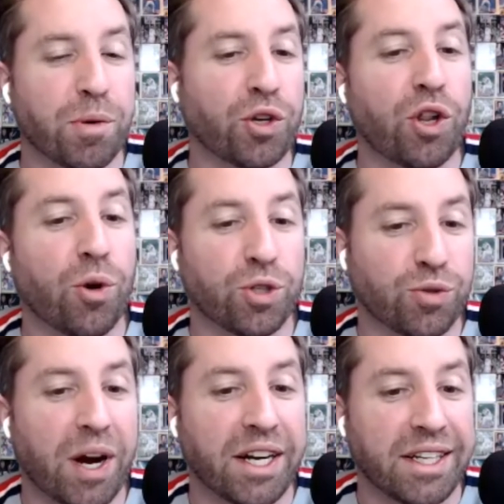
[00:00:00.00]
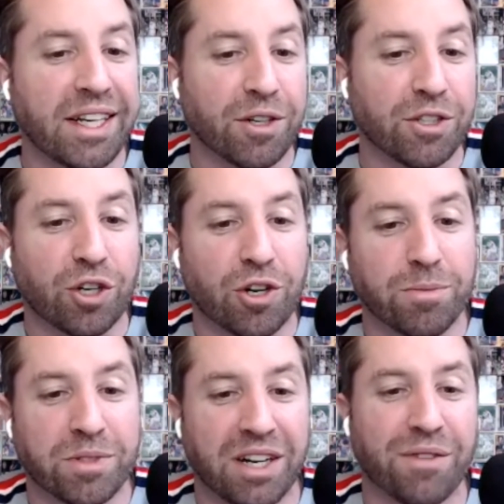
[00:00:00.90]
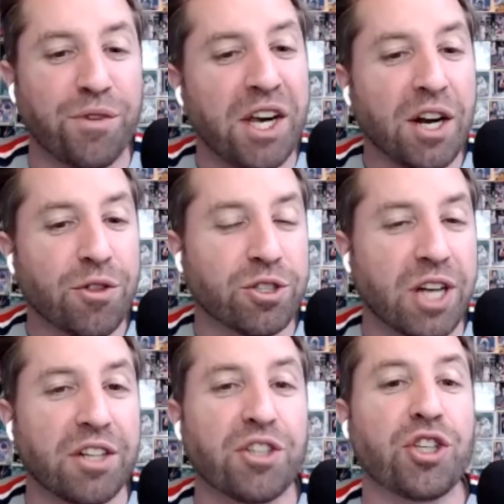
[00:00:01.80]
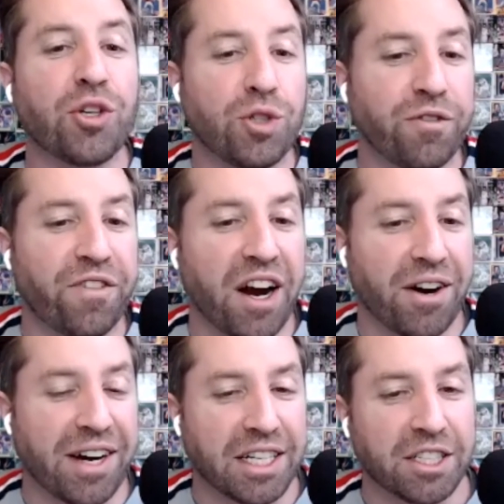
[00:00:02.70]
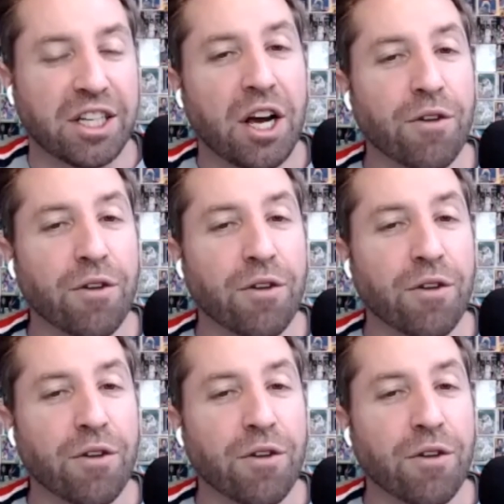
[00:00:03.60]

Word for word: close right here in terms of there's not a huge variance.